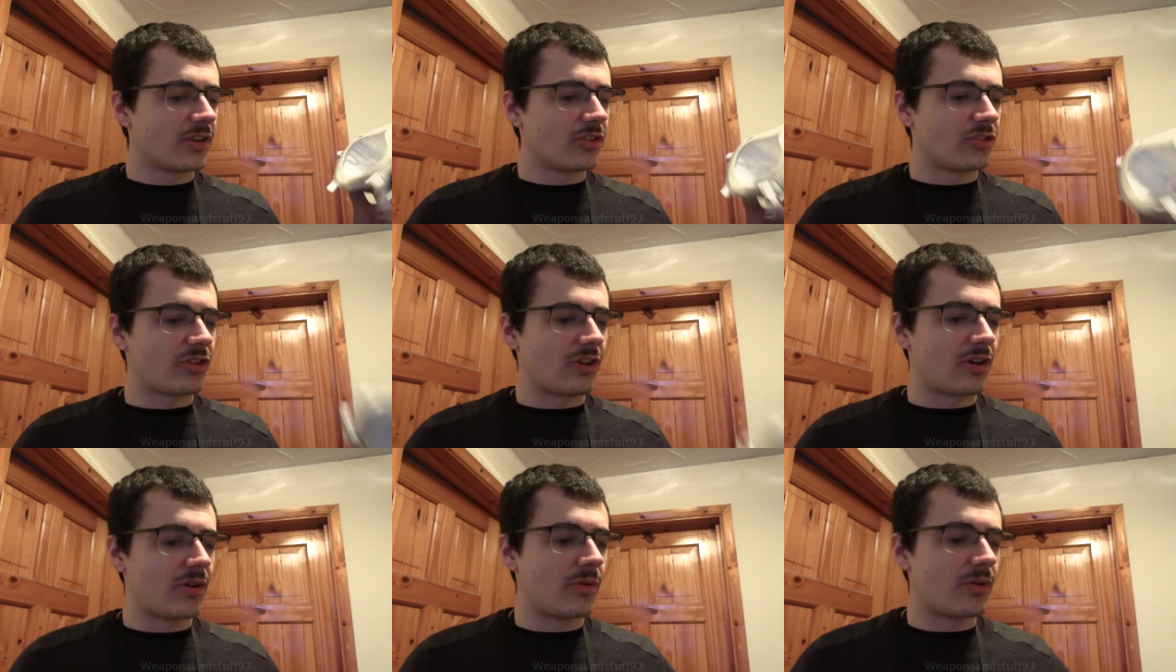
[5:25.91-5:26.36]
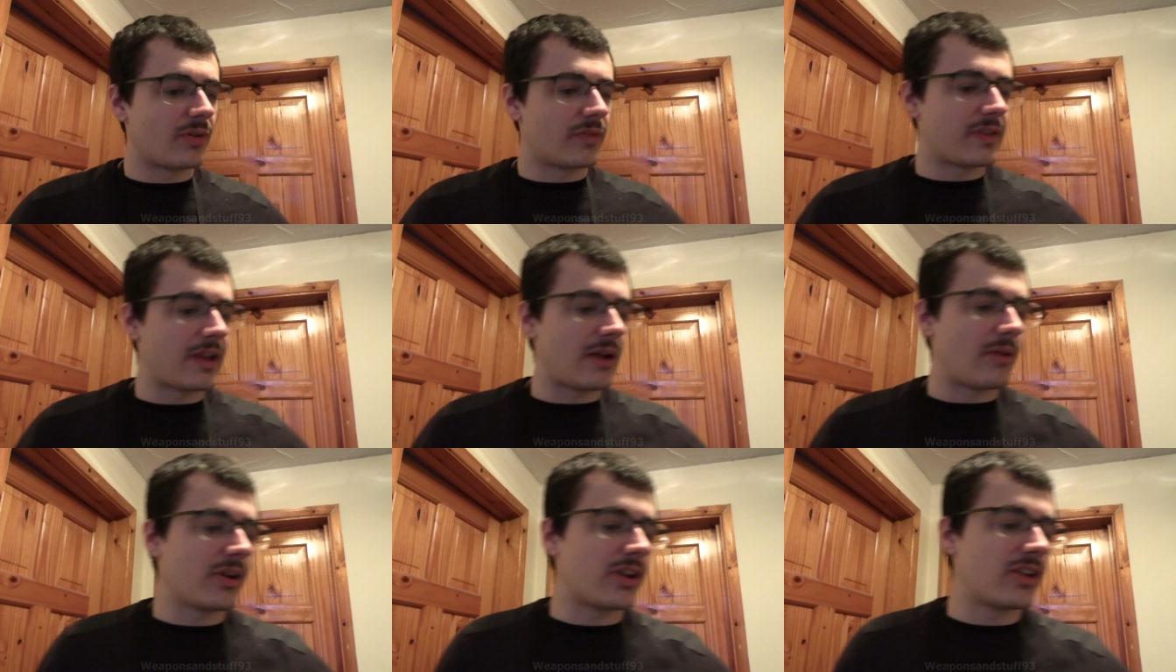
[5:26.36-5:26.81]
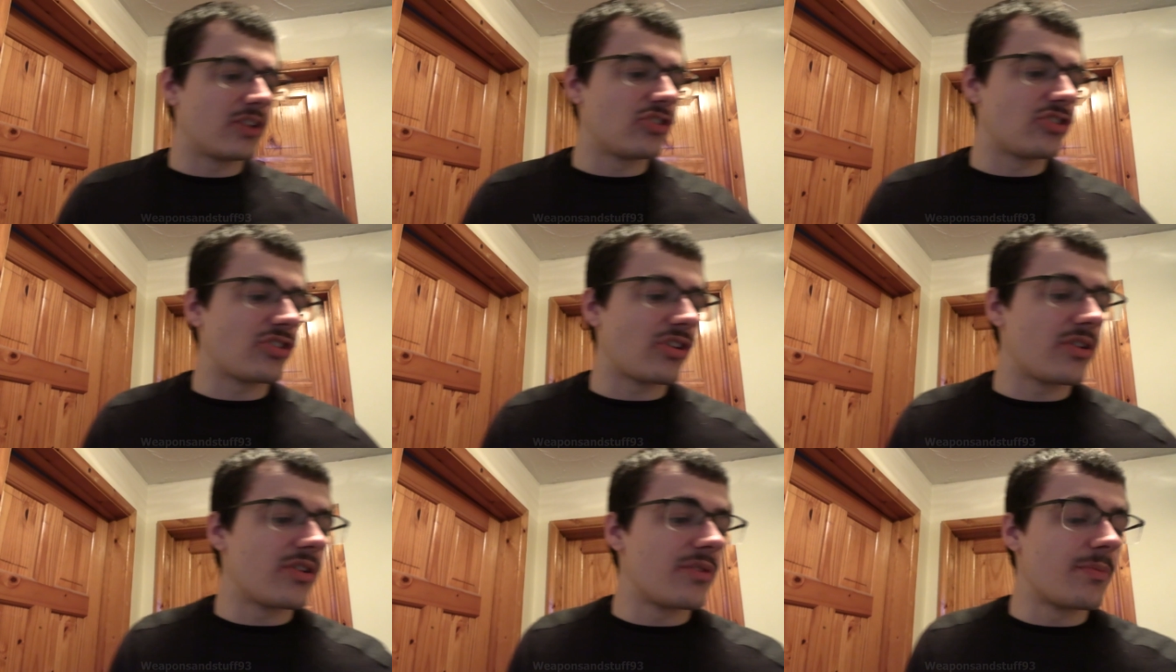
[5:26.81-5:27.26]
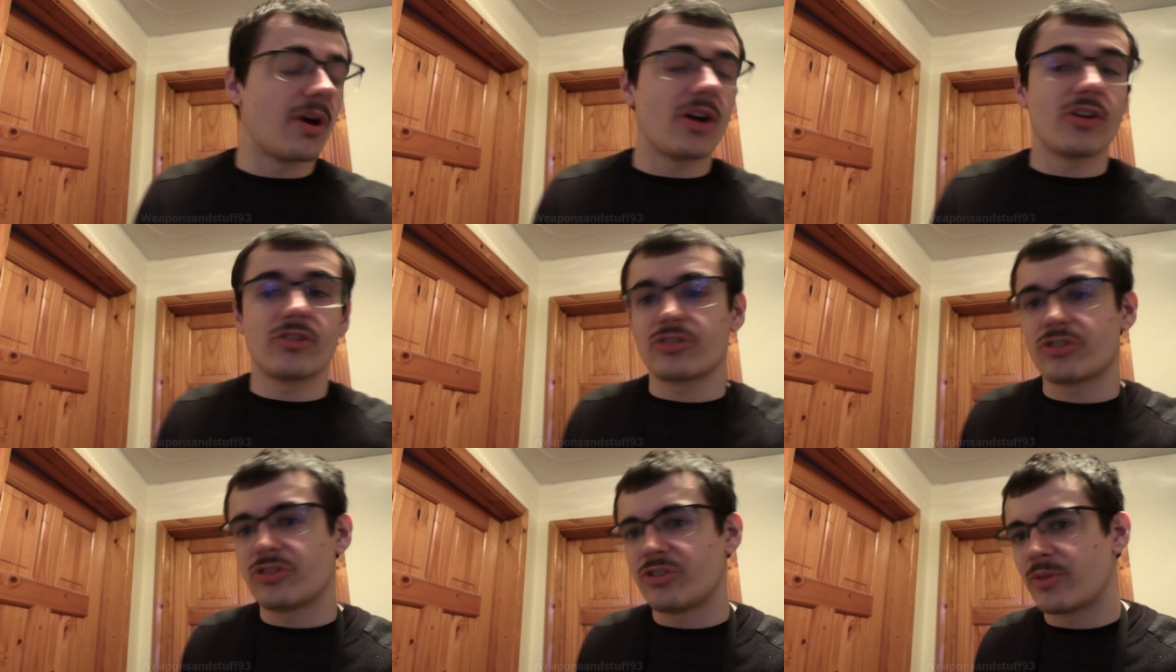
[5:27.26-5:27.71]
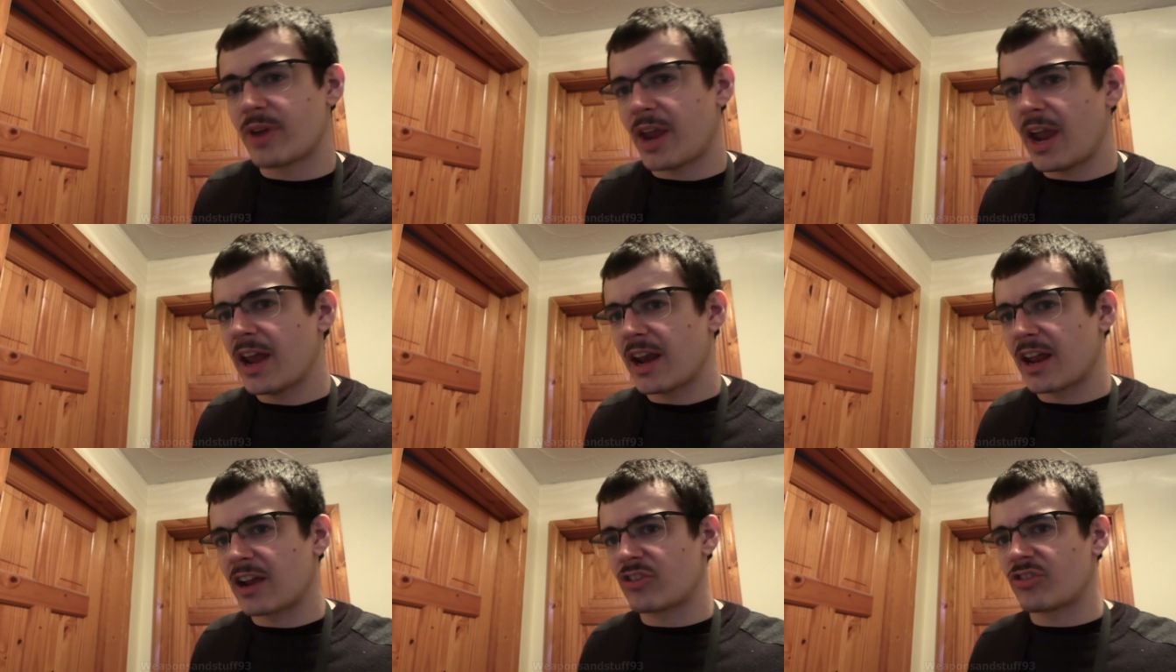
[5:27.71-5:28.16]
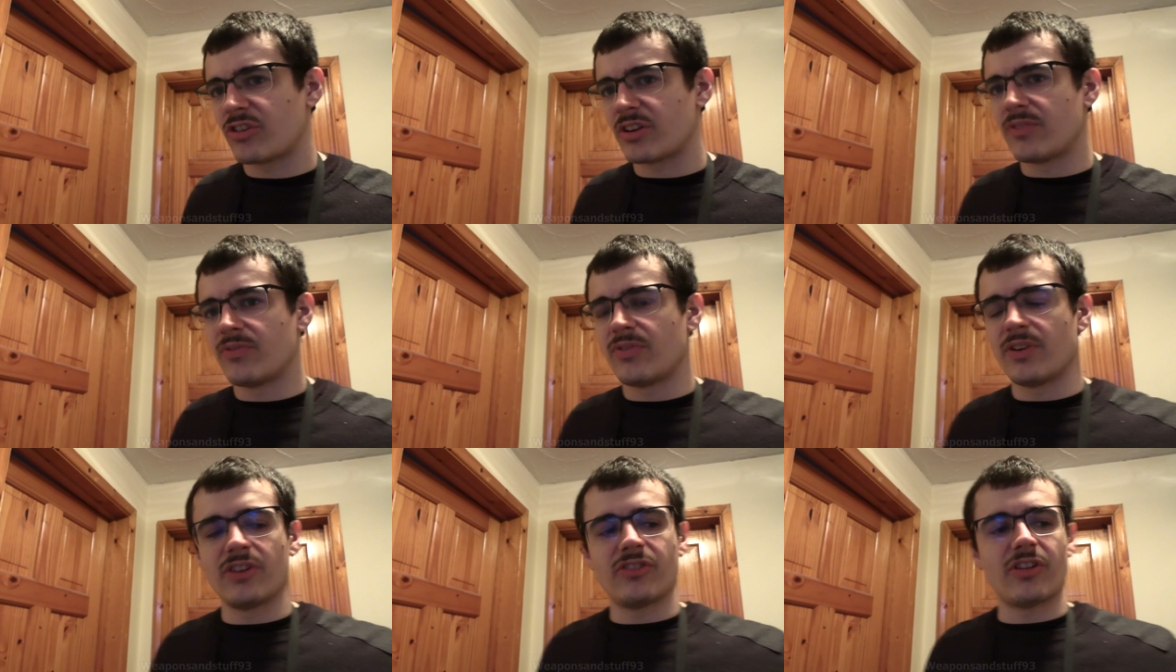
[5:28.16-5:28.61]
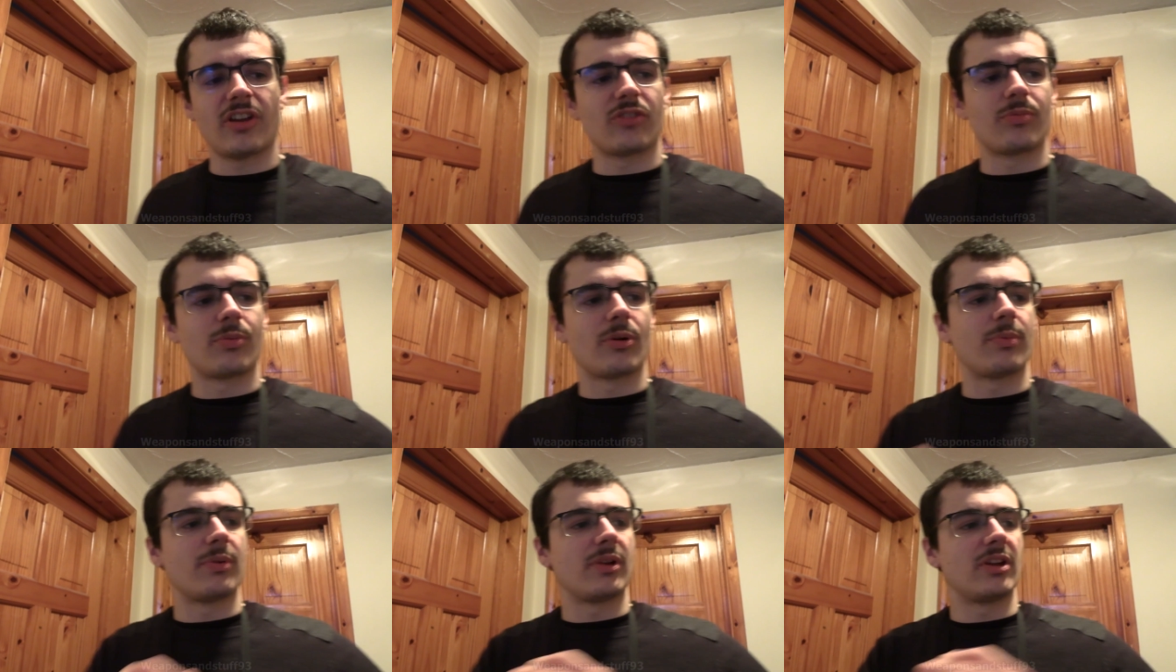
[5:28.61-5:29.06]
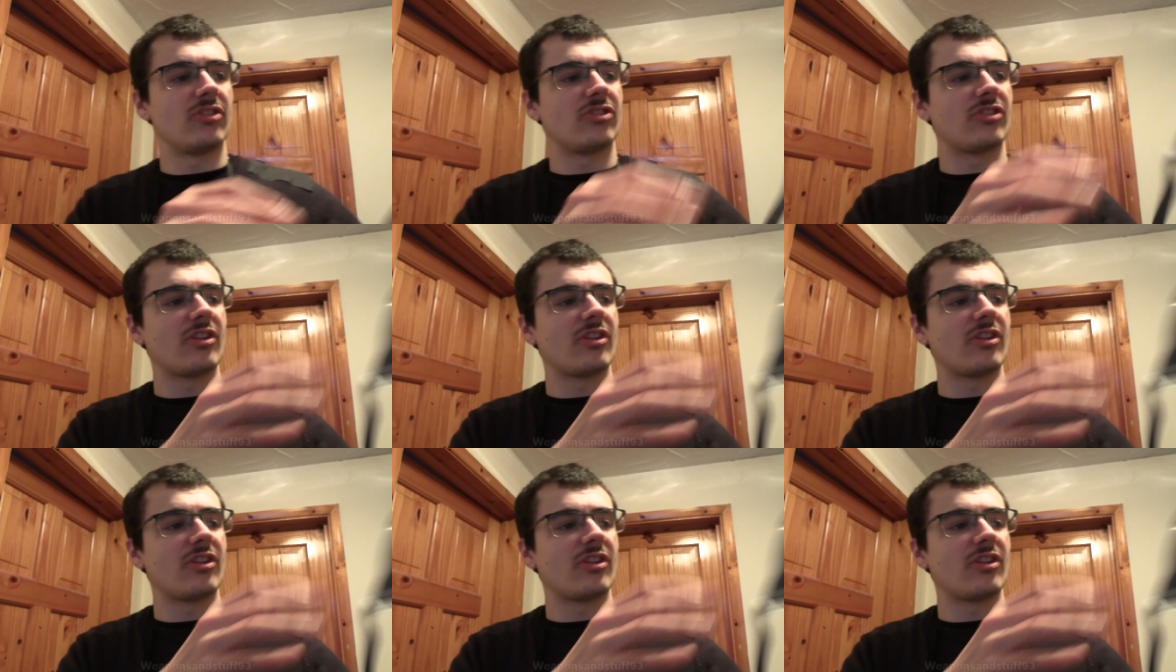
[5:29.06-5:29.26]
So now I can show you masks you can actually fit test properly.